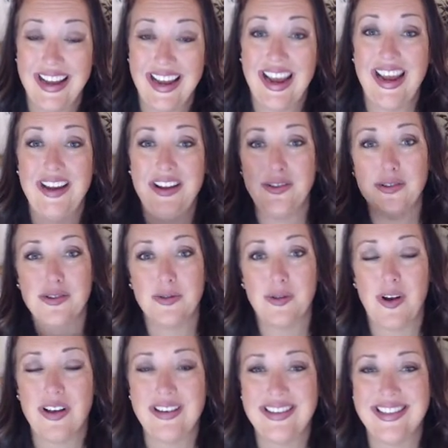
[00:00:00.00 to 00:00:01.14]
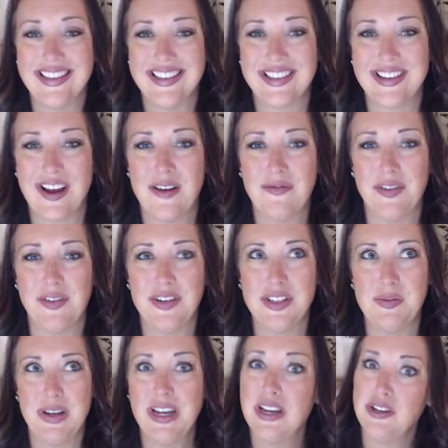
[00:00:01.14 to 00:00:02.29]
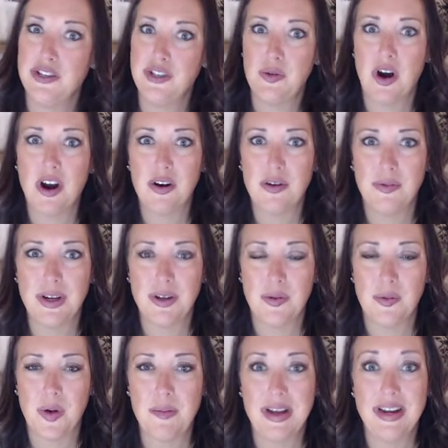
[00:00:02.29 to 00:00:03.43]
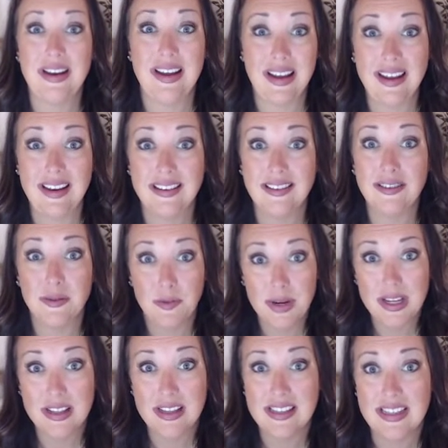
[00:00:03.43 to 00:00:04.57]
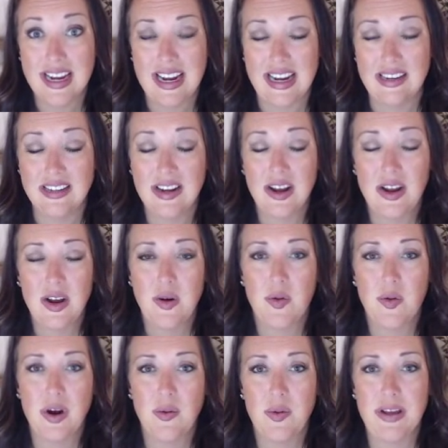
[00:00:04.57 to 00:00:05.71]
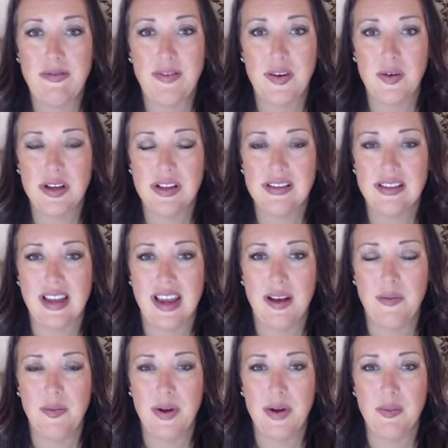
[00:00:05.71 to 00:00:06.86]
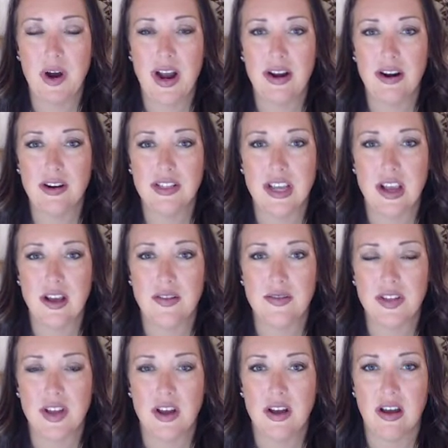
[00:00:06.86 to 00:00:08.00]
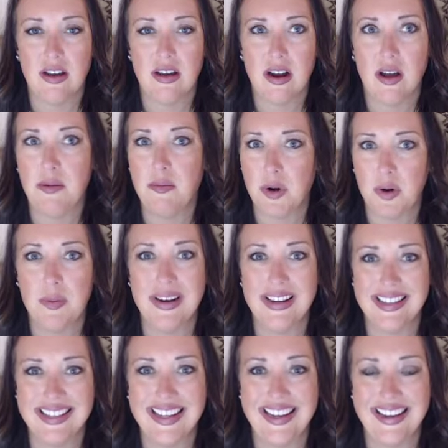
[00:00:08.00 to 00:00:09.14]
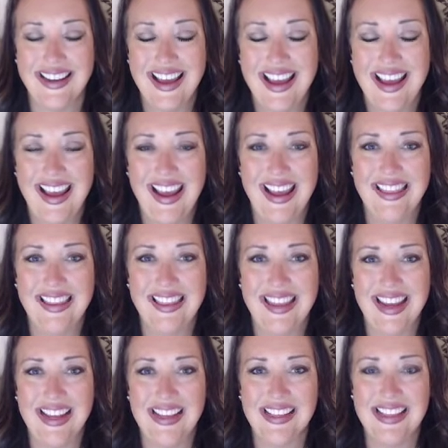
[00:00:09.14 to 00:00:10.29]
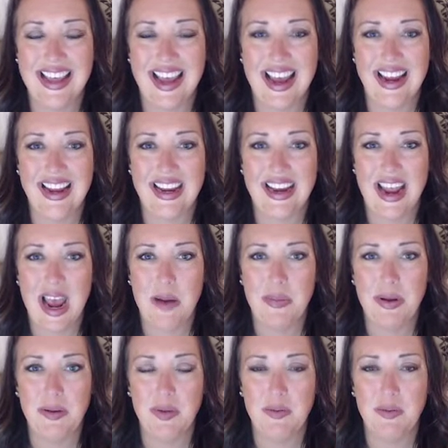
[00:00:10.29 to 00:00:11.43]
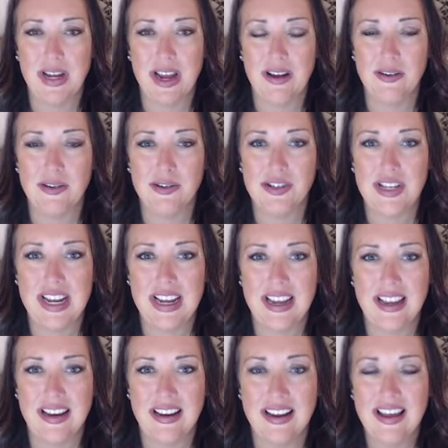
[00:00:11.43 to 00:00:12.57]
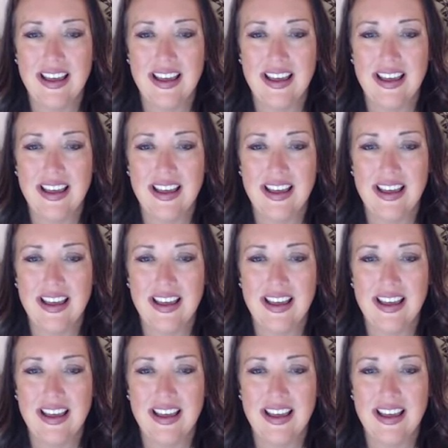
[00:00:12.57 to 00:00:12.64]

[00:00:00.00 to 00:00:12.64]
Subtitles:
And you're drawn to this conference because you are a real woman in real estate, where we focus and we pride ourselves on permanency and the things that can happen when we understand